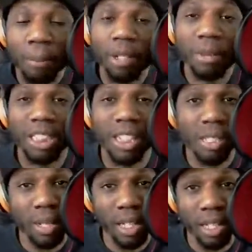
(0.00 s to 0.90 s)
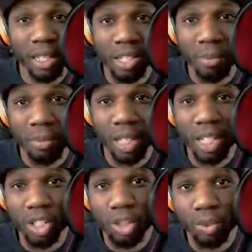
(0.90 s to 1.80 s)
pretty much explaining some of the
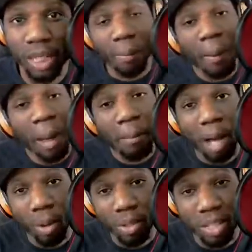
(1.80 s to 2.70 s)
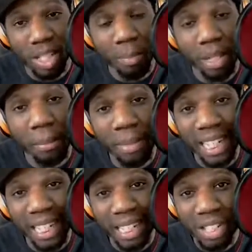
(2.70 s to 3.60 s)
history about some of the
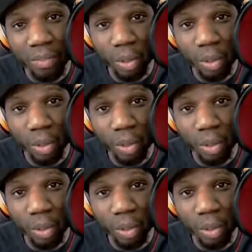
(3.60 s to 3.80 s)
meetings of the